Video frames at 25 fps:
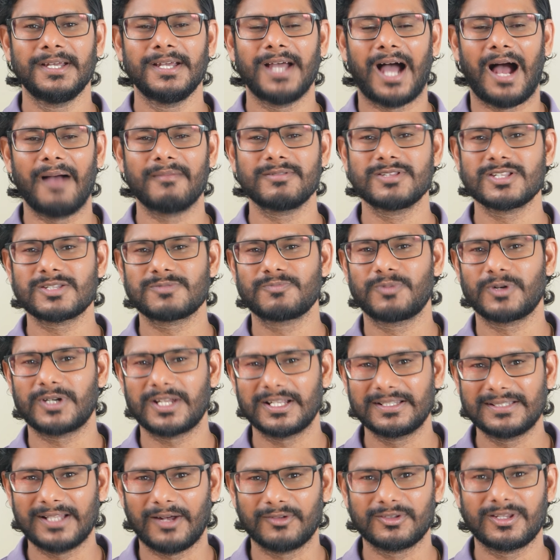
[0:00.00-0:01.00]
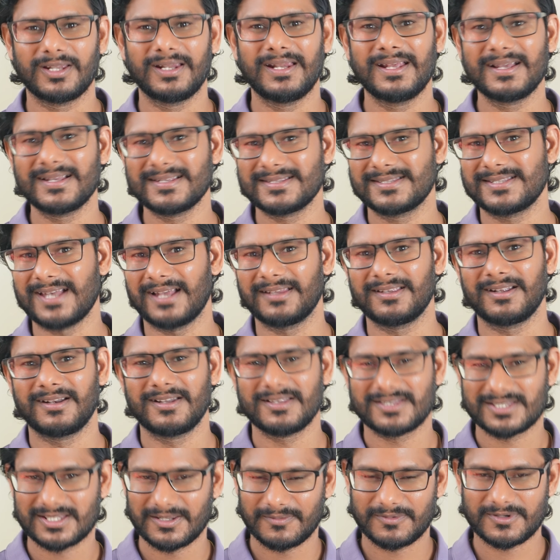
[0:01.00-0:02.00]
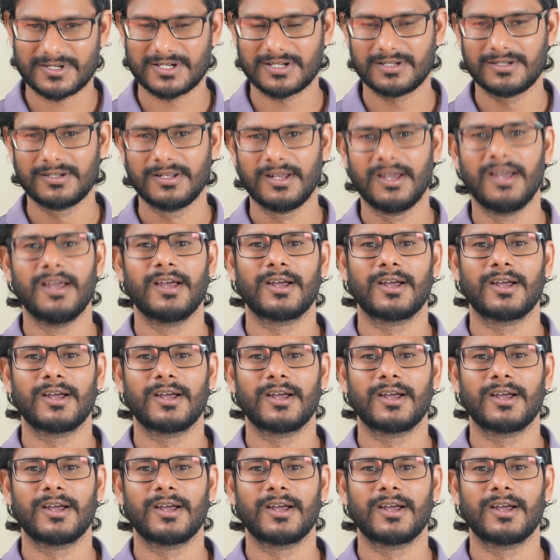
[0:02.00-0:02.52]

I'm just putting down the link inside the description.